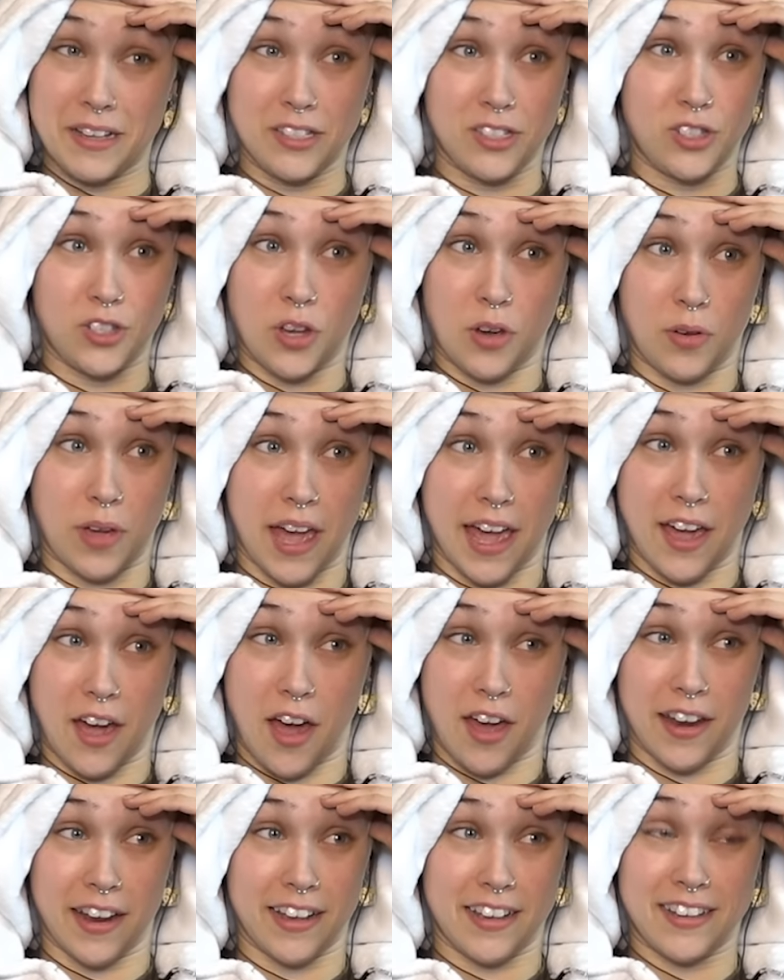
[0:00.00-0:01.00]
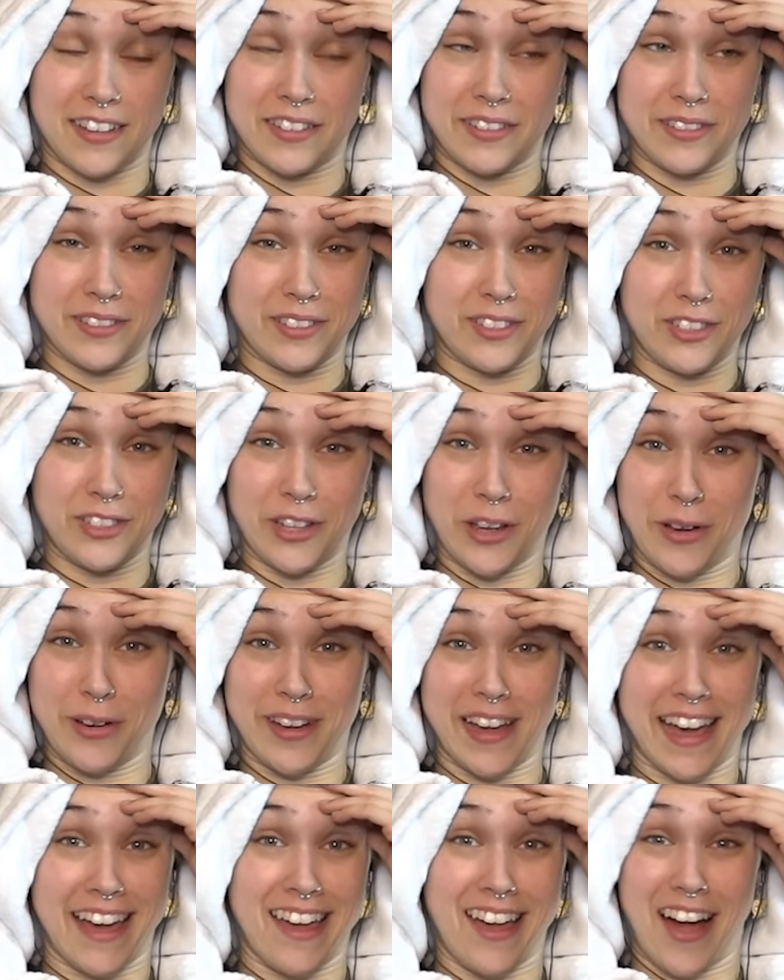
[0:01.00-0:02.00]
So chaotic. So
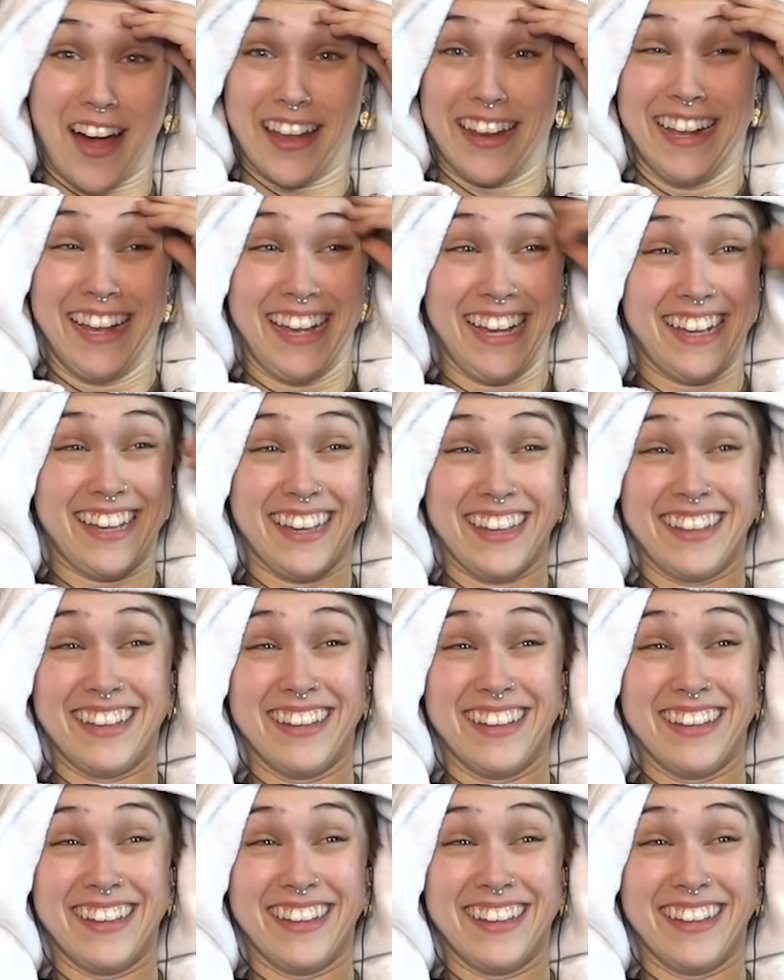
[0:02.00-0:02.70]
chaotic.